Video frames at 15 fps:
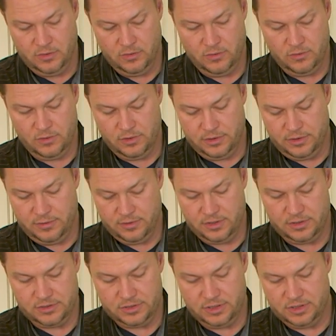or you
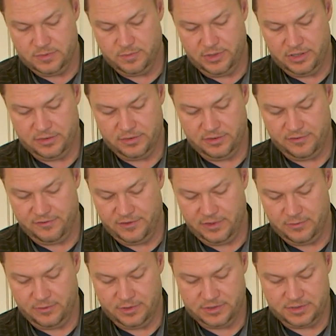can just barely
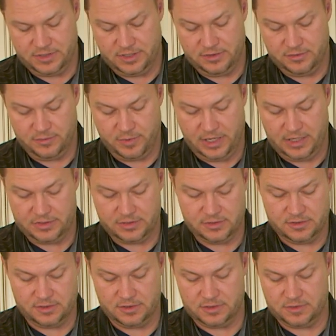fit 1 standard batch
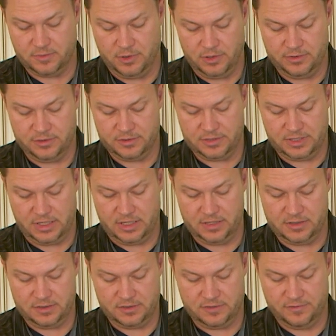into the smaller
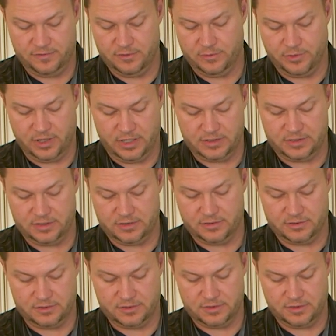size food
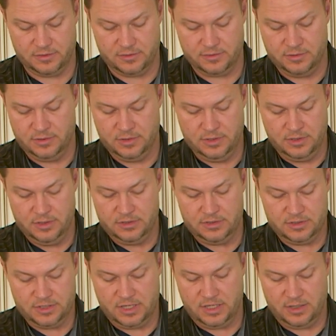processor. So
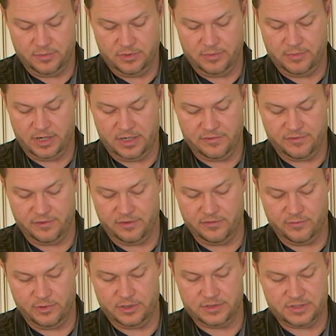just kind of be mindful of
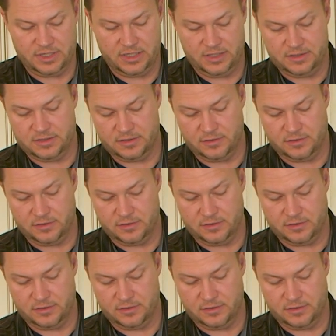what size